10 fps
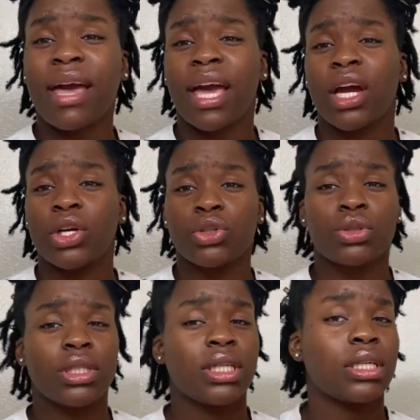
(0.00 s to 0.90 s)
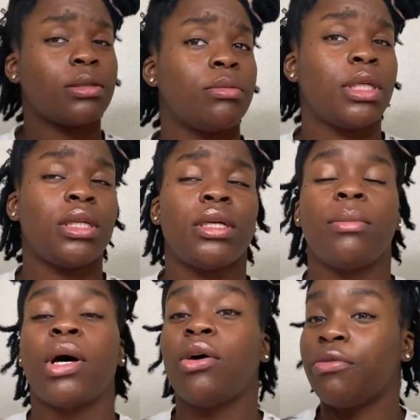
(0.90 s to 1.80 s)
hair usually takes me
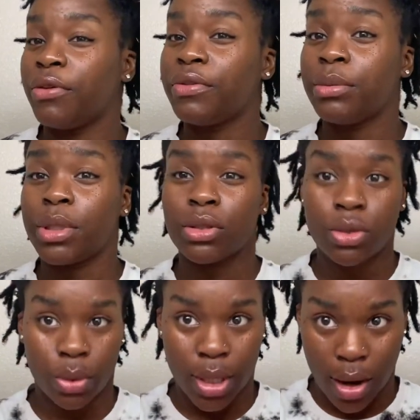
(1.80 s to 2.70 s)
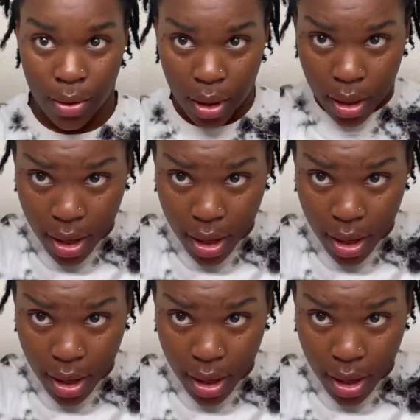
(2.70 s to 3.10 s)
about 50 minutes to an hour,